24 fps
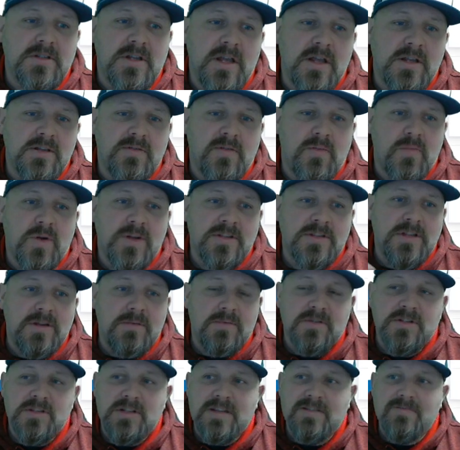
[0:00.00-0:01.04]
days from once they
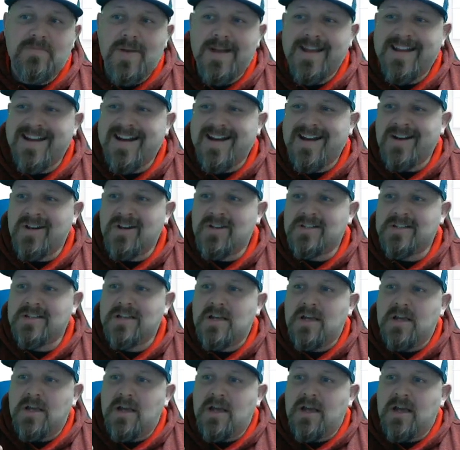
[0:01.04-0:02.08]
receive my cards.
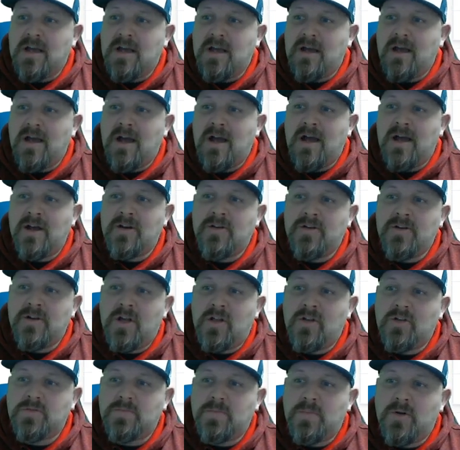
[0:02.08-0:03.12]

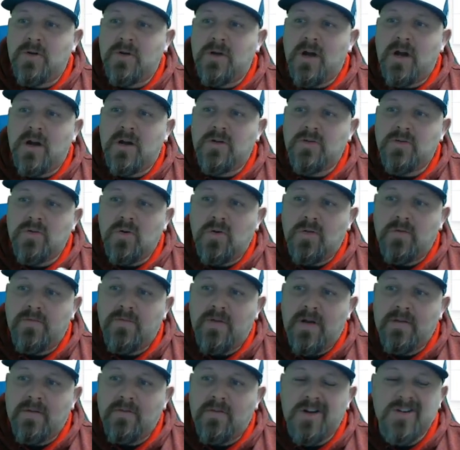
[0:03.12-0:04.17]
$100 per card, total of
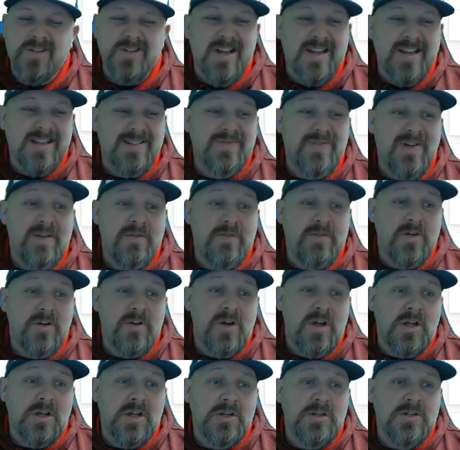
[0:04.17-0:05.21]
5 cards, costs
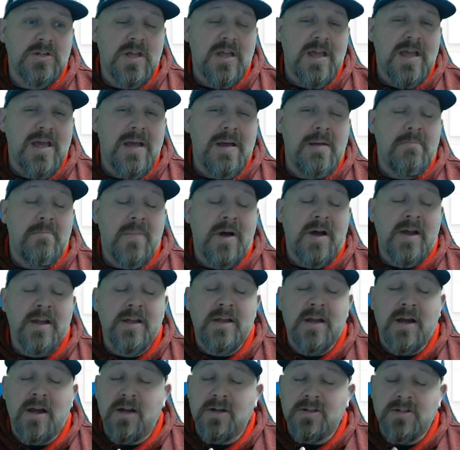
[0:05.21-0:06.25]
$500. My
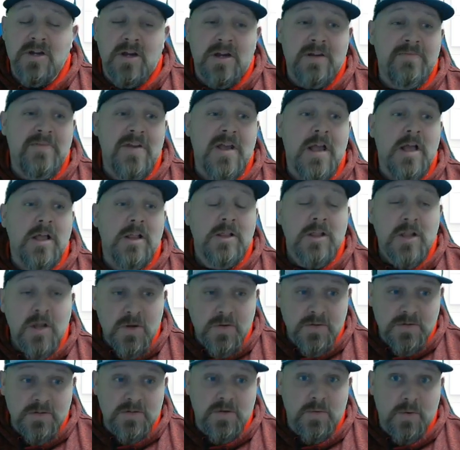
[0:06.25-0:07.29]
cards aren't even
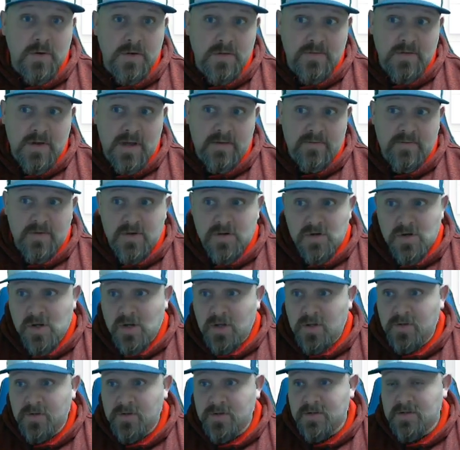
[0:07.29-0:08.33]
close to worth
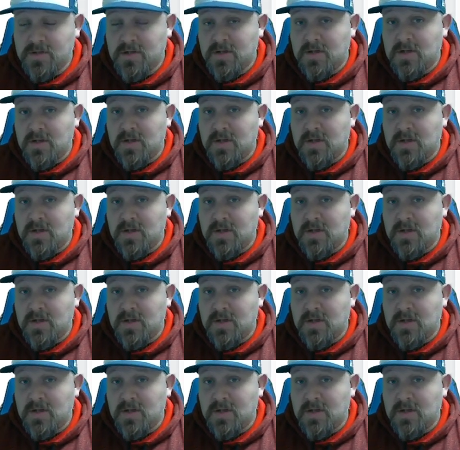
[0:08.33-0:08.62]
$500,